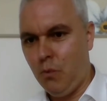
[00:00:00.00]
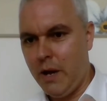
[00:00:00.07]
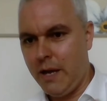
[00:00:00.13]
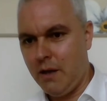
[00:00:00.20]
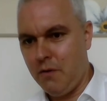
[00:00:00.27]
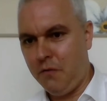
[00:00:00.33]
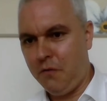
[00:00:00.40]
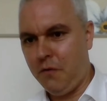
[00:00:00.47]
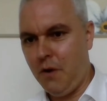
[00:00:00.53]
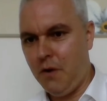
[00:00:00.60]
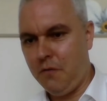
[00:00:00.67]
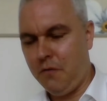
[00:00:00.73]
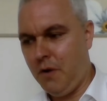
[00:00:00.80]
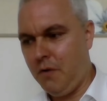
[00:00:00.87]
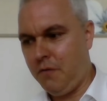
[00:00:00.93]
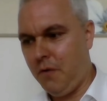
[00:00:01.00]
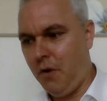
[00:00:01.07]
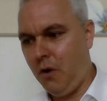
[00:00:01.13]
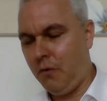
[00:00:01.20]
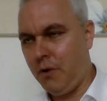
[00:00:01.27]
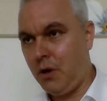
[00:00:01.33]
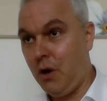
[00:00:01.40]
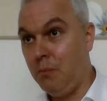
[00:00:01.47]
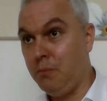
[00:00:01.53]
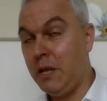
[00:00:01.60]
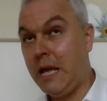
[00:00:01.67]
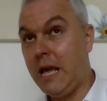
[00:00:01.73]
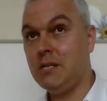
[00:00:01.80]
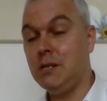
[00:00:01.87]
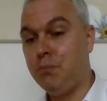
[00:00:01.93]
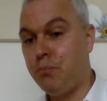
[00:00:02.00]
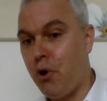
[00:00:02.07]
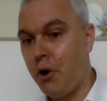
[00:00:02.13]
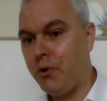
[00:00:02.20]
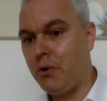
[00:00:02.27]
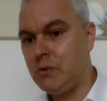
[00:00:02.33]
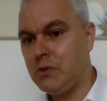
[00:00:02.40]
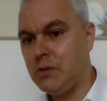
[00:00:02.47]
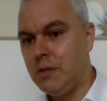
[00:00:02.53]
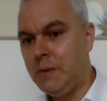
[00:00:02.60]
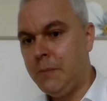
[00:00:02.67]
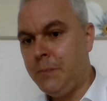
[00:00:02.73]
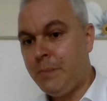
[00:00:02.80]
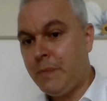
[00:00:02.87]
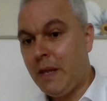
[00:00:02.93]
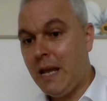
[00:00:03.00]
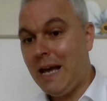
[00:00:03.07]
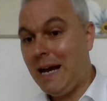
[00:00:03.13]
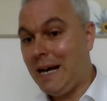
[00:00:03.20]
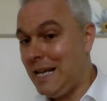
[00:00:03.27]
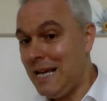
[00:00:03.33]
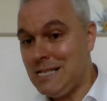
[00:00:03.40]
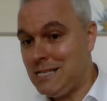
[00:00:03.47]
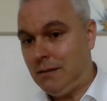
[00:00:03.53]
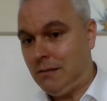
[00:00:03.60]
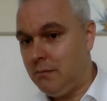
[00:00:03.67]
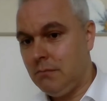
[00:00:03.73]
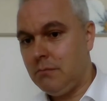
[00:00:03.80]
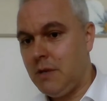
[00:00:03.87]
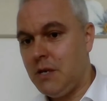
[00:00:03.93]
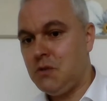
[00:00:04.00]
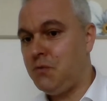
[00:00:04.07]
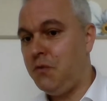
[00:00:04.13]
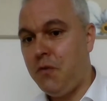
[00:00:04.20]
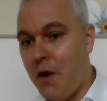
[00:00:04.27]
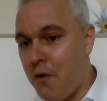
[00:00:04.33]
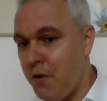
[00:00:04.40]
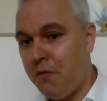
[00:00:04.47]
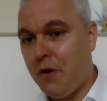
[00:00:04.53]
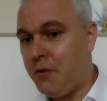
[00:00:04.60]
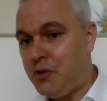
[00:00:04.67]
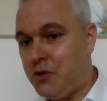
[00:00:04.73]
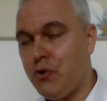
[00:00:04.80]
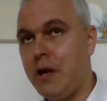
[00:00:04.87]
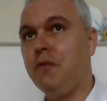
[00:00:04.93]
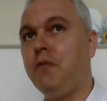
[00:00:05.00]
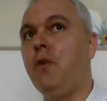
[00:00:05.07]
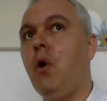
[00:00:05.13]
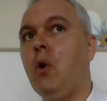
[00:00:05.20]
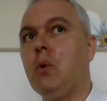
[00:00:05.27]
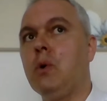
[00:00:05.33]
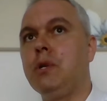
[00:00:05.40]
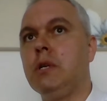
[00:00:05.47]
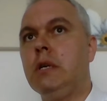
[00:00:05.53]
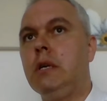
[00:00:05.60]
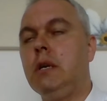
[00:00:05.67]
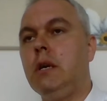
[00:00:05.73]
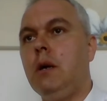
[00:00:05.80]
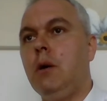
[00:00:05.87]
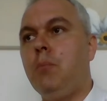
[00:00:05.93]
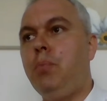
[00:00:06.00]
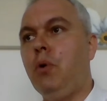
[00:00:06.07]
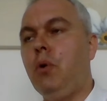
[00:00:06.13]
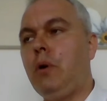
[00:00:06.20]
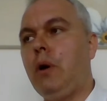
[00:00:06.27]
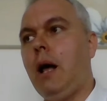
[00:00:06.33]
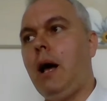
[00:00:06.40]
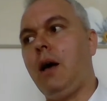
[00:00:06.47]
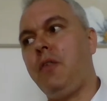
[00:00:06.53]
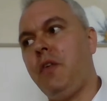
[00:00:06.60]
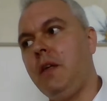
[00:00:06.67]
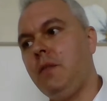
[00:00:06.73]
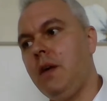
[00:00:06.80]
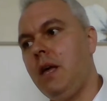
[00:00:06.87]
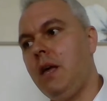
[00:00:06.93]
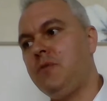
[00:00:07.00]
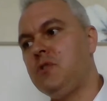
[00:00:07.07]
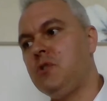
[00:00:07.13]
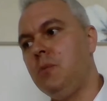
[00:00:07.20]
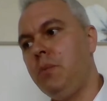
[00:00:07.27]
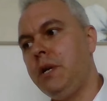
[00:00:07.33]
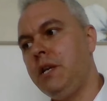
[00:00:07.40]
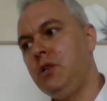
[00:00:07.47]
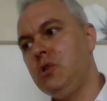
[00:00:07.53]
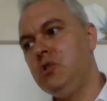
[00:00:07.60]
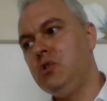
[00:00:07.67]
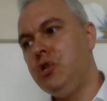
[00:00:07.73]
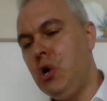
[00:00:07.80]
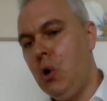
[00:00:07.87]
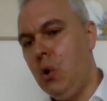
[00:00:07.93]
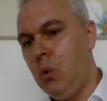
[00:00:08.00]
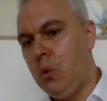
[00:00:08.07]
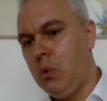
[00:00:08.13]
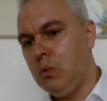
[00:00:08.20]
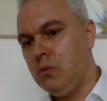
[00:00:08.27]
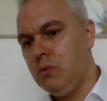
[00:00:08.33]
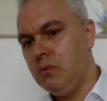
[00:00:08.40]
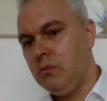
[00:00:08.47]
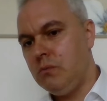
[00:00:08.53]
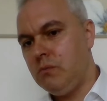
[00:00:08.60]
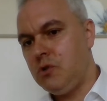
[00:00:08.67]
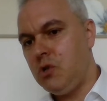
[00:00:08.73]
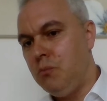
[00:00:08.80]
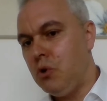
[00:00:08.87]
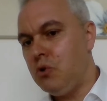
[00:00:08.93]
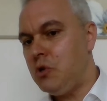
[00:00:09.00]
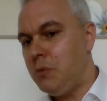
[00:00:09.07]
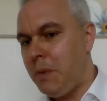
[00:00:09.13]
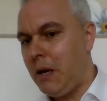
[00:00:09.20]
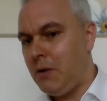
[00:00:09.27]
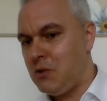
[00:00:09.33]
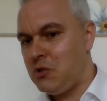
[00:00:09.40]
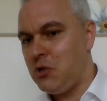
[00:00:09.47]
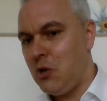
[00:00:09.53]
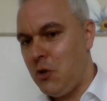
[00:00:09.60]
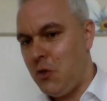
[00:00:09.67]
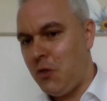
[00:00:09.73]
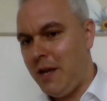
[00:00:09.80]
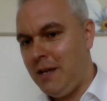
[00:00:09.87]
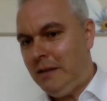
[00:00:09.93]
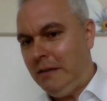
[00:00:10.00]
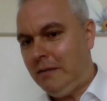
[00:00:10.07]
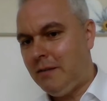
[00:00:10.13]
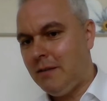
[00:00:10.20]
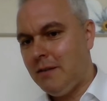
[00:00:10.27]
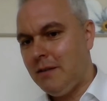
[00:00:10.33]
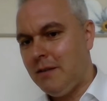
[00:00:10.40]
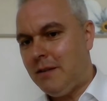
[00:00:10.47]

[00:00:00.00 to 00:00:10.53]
way or a complicated product. And it isn't. It's very, very straightforward. But I think that if somebody doesn't know too much about a certain thing,